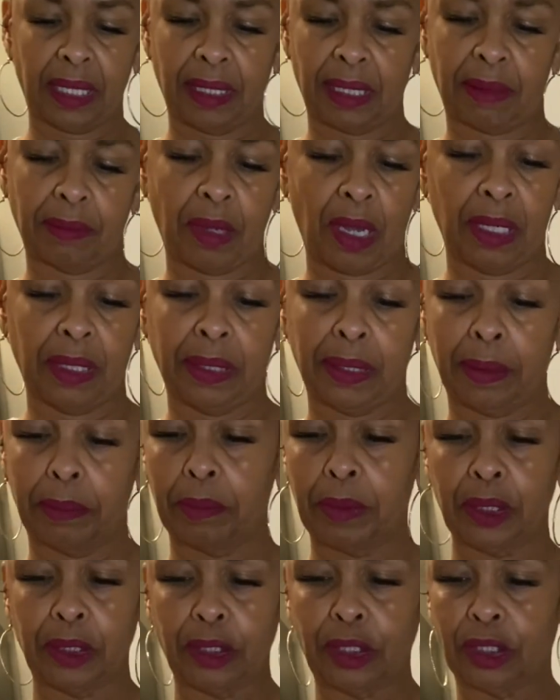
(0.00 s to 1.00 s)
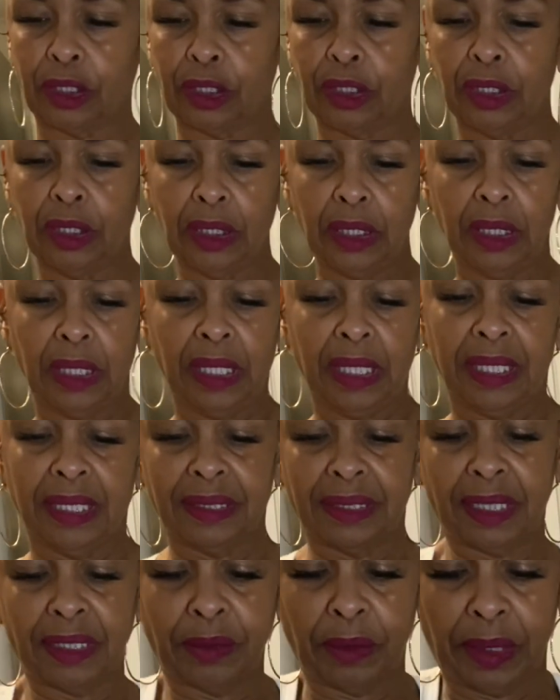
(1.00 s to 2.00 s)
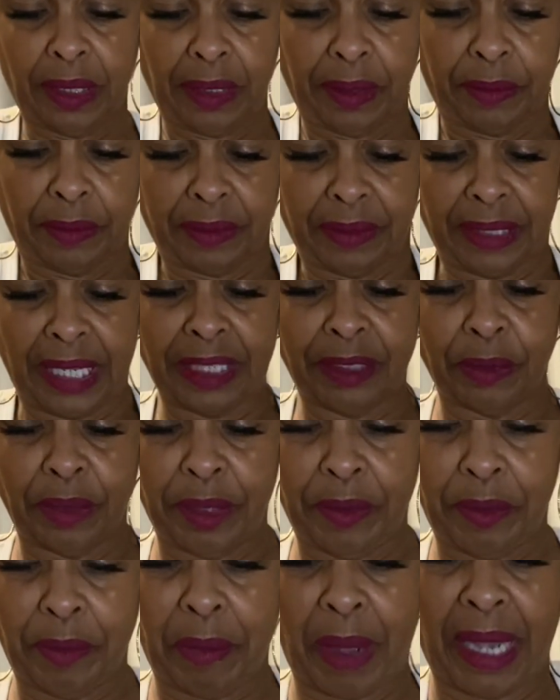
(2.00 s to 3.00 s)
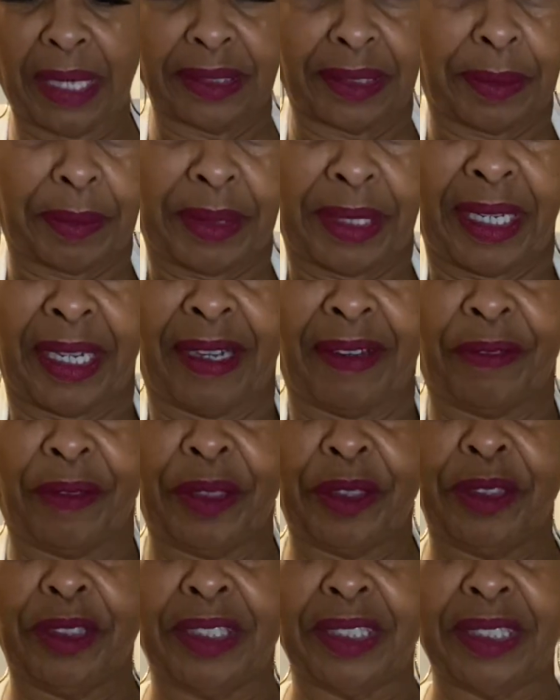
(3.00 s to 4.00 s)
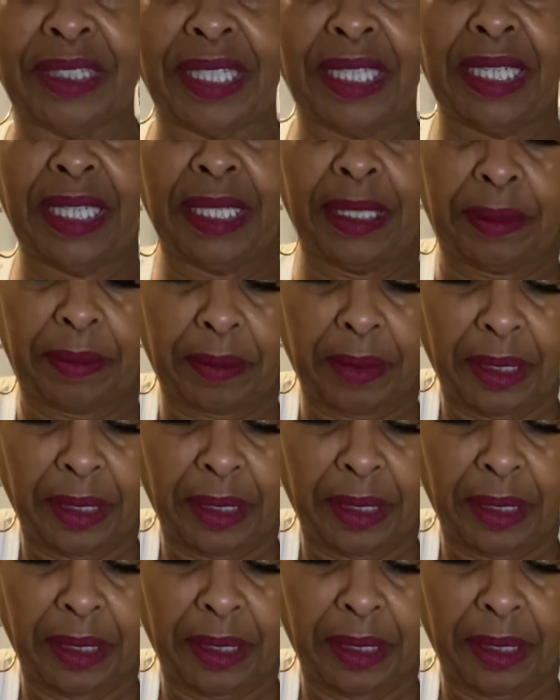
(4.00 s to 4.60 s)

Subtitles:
I'm calling it mush. That's what it reminds me of when you just keep